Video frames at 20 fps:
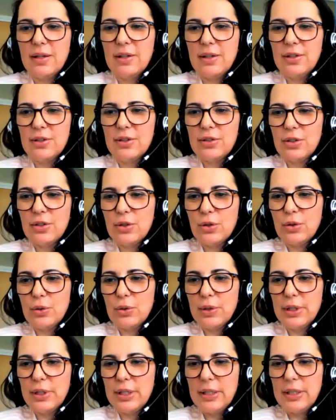So
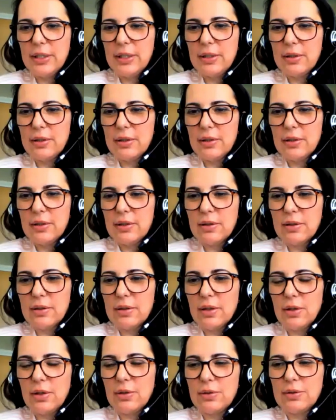here,
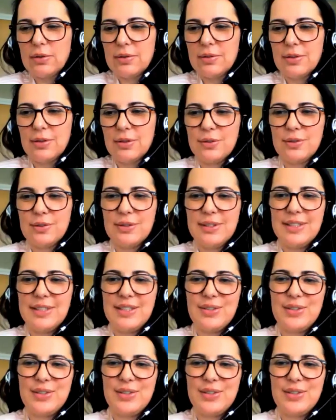this